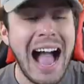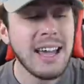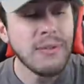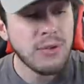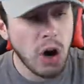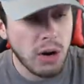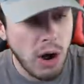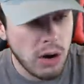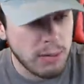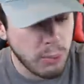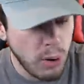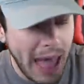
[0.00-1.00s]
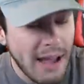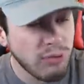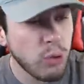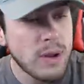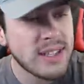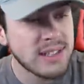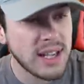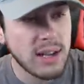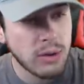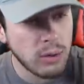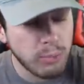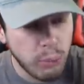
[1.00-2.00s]
I have gone on and put every
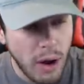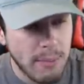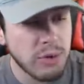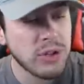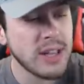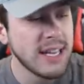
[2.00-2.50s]
single Premier